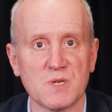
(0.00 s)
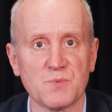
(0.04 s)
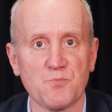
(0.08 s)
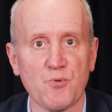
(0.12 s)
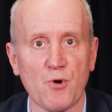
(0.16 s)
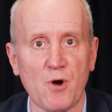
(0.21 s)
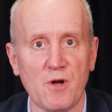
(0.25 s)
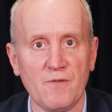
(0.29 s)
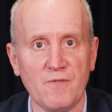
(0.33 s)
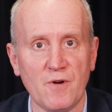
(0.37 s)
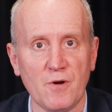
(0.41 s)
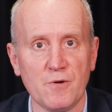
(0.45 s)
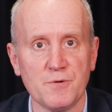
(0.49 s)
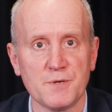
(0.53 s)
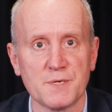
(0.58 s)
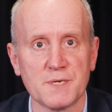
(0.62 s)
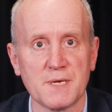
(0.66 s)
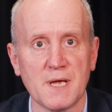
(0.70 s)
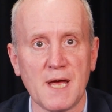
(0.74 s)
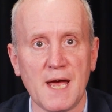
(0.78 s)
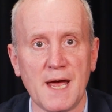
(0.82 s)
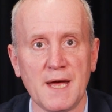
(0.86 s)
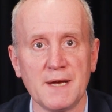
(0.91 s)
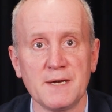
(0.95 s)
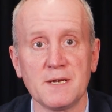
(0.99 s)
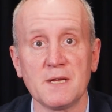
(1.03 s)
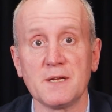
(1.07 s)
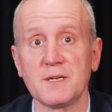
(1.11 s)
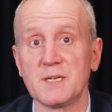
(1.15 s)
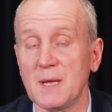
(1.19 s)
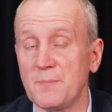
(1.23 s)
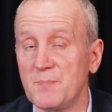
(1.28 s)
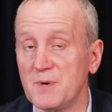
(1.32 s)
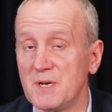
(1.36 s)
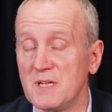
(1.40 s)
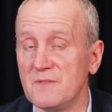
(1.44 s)
Provost and
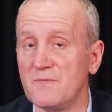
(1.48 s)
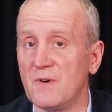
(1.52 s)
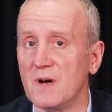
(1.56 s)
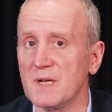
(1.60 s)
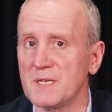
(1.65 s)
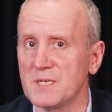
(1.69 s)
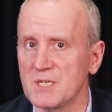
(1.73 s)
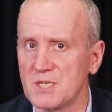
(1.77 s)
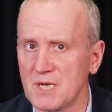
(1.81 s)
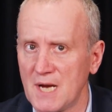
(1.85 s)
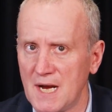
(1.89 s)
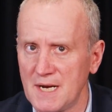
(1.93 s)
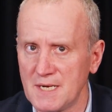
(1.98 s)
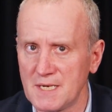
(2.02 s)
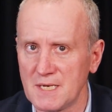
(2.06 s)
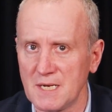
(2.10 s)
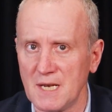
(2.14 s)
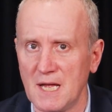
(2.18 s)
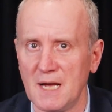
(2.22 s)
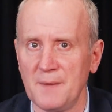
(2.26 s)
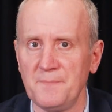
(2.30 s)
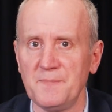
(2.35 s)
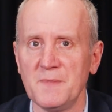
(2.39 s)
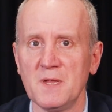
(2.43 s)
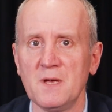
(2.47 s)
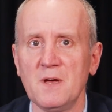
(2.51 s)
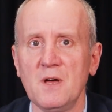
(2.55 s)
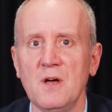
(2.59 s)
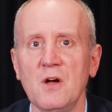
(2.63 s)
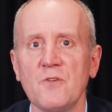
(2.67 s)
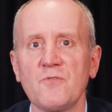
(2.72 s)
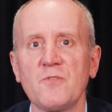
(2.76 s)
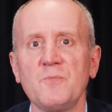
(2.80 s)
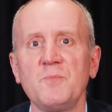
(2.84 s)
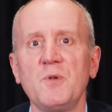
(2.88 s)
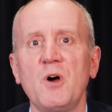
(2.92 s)
Deputy Vice-Chancellor
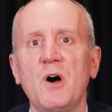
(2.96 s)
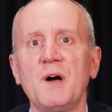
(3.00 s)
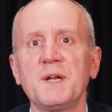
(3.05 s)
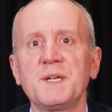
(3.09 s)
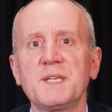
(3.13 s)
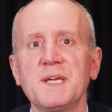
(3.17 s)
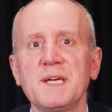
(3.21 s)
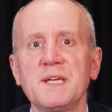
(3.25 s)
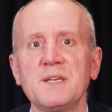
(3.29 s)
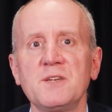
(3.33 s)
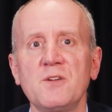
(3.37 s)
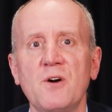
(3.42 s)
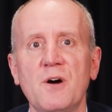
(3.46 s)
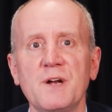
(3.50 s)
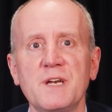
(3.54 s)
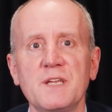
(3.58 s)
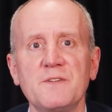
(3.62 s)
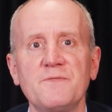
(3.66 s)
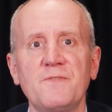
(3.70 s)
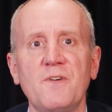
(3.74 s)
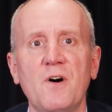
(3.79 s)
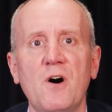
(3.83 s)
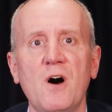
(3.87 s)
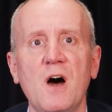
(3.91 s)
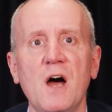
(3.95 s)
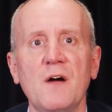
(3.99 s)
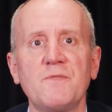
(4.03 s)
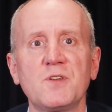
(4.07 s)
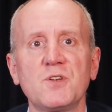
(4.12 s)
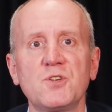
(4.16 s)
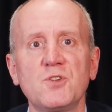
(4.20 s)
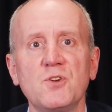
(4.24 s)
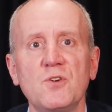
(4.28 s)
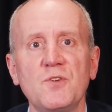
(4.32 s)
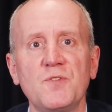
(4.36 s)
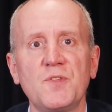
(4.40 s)
from 1995 to
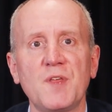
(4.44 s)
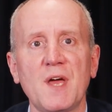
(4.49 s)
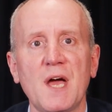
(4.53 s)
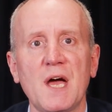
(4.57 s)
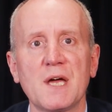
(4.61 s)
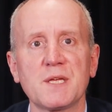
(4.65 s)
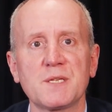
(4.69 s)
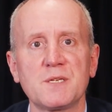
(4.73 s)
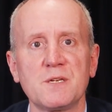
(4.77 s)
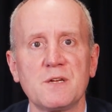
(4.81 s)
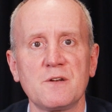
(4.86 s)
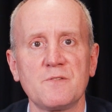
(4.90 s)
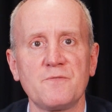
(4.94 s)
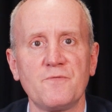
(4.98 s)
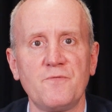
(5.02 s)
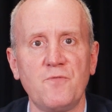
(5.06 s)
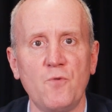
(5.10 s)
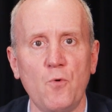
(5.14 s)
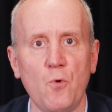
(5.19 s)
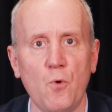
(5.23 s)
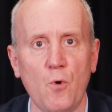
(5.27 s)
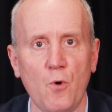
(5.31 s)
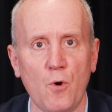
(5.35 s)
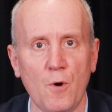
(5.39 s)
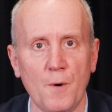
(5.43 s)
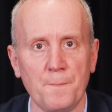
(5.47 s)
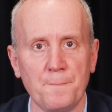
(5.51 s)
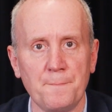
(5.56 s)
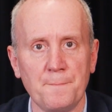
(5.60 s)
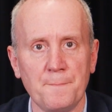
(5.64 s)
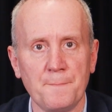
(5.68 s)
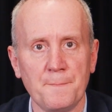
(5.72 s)
2004.